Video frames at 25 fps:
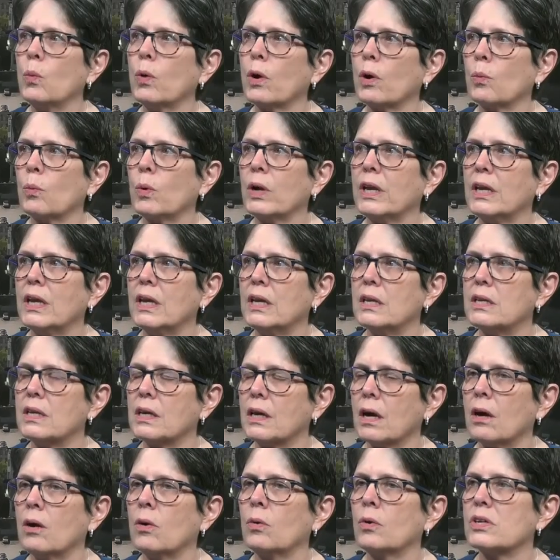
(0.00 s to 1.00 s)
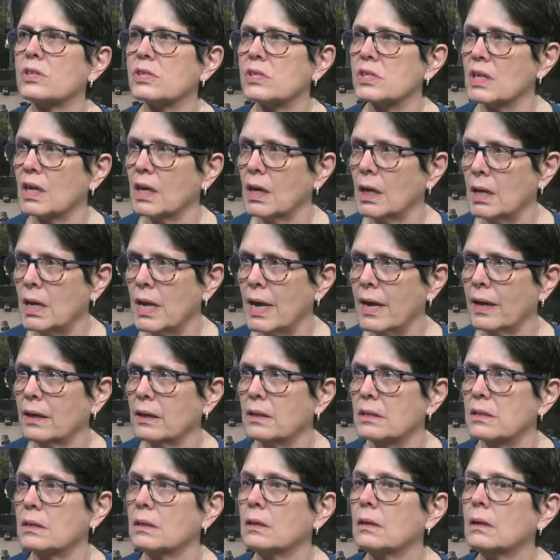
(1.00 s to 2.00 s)
where we need to go is to
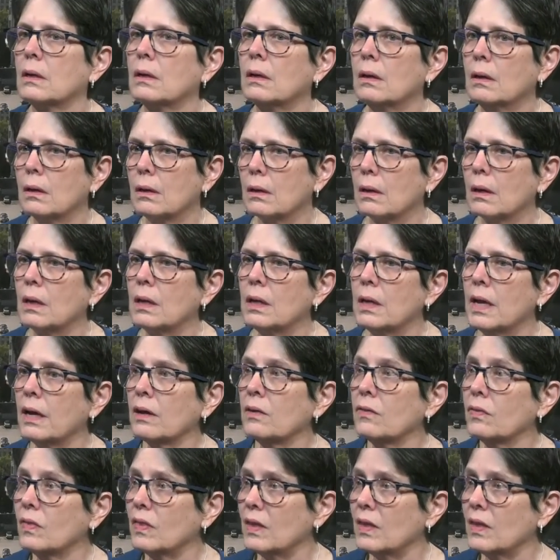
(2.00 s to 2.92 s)
connect connect